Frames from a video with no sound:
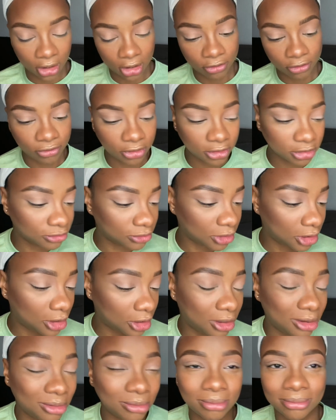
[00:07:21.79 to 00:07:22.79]
First of
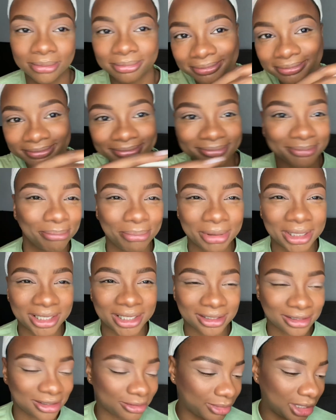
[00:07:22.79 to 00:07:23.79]
all,
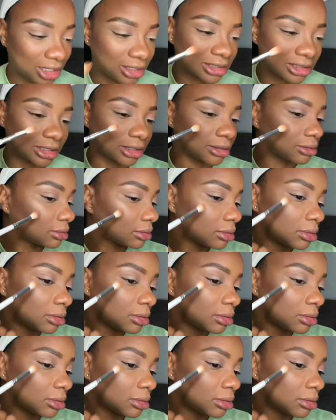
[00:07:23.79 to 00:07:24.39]
blends amazing.